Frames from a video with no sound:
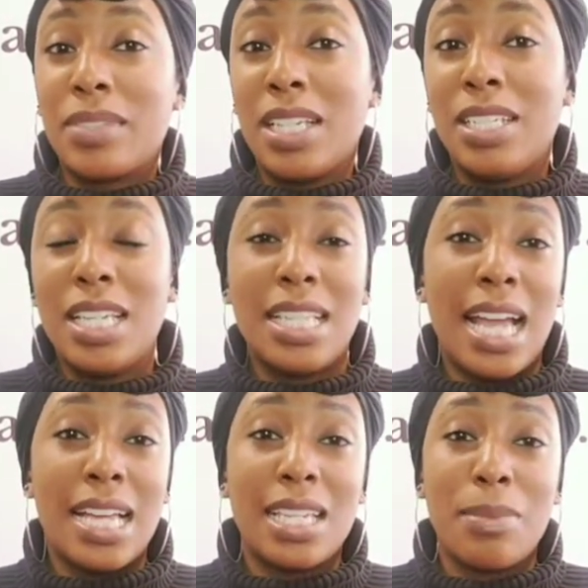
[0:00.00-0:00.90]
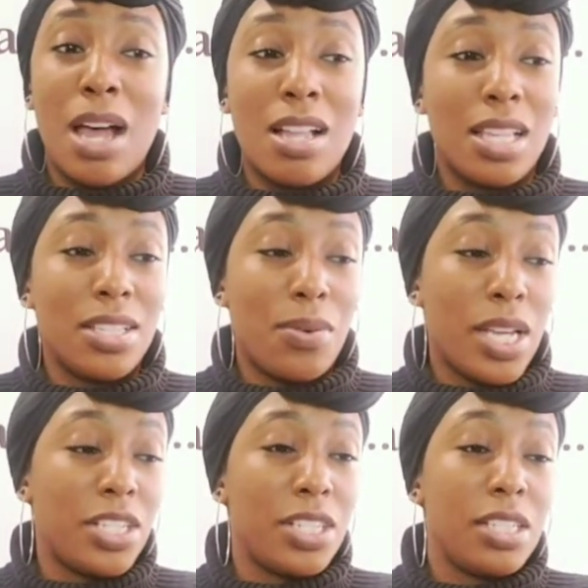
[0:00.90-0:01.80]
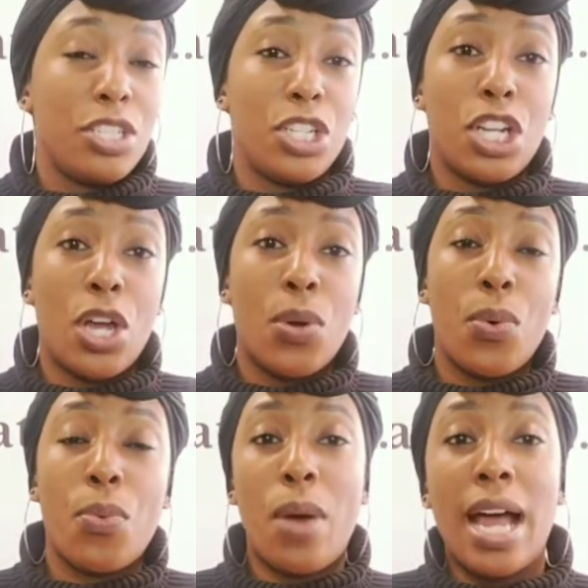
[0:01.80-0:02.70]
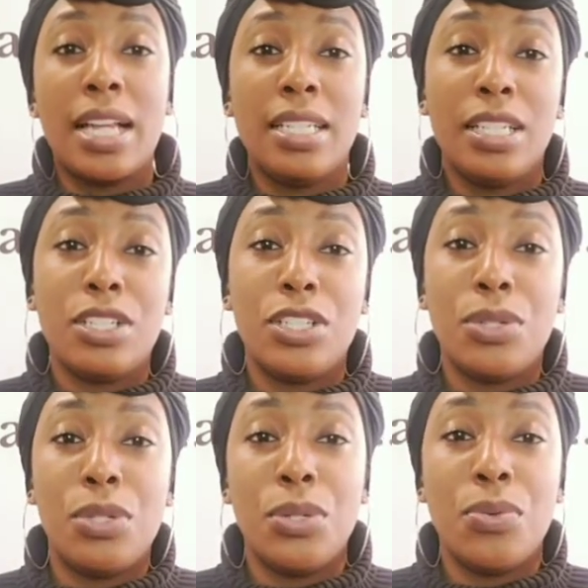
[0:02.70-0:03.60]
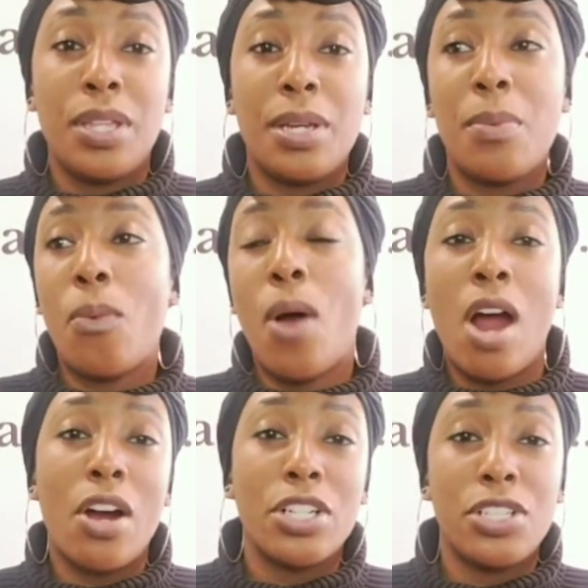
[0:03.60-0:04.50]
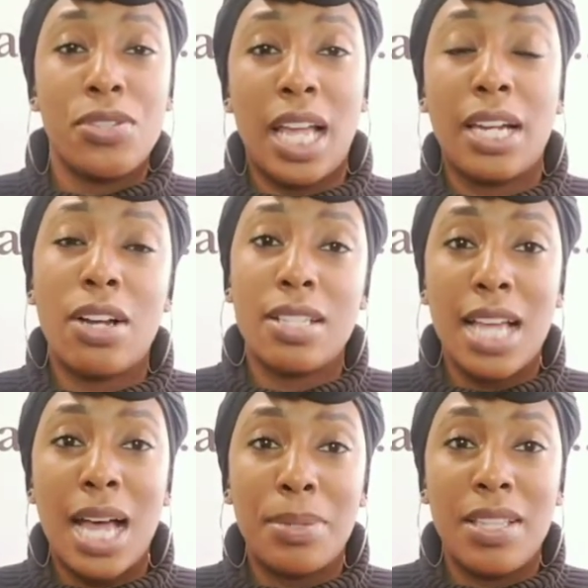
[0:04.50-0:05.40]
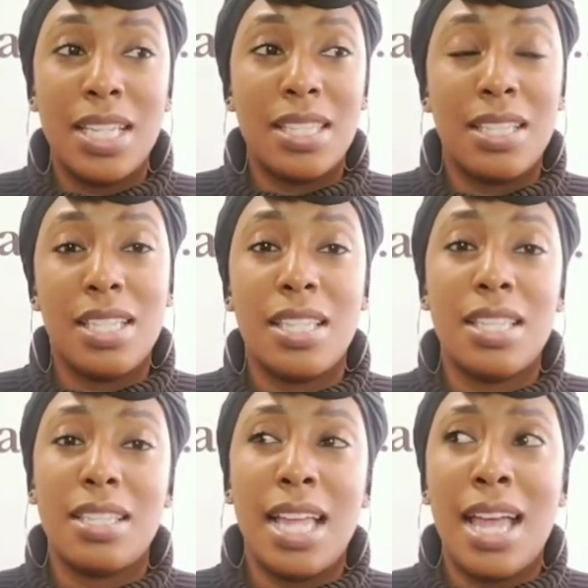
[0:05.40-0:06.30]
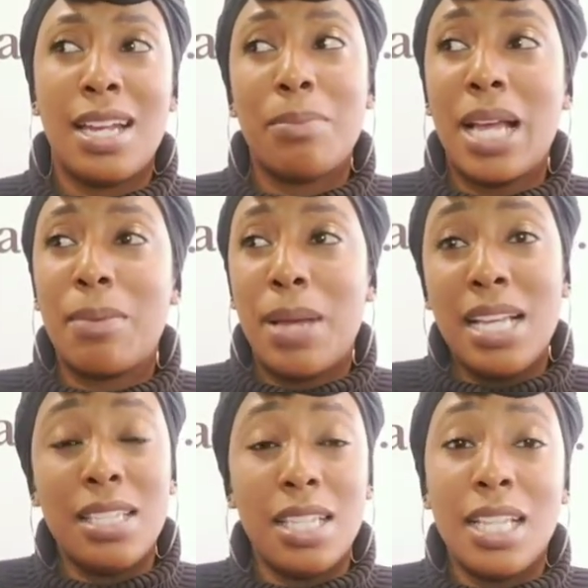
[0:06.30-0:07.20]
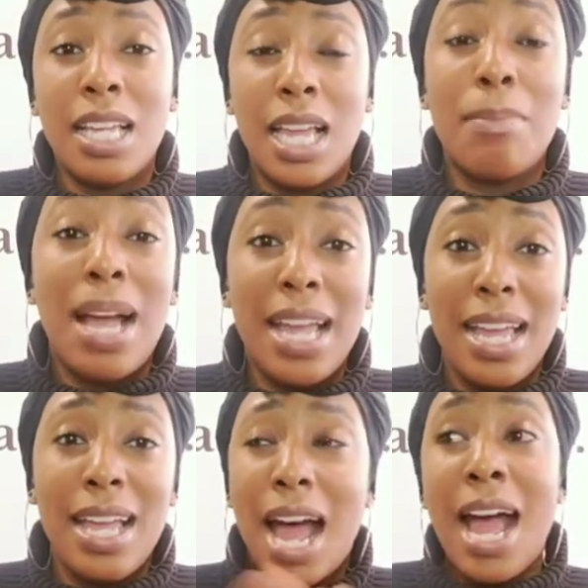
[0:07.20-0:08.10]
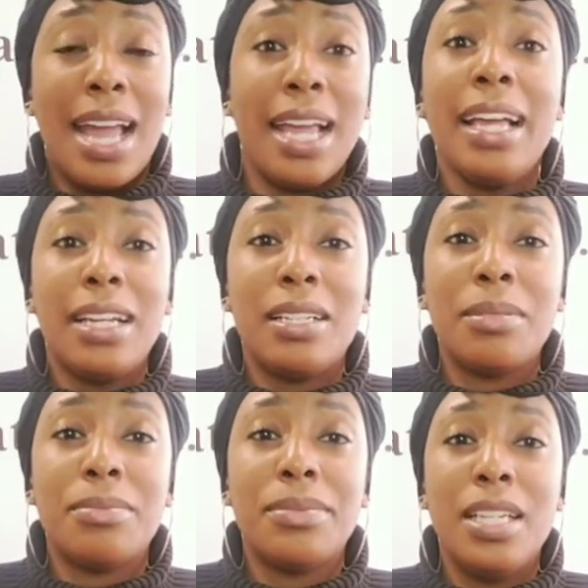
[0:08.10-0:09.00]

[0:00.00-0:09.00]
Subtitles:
She's asking me all these questions, you know, why didn't you do them? Why aren't you staying on top of this and this and that? And I'm like, basically, in my head, I am.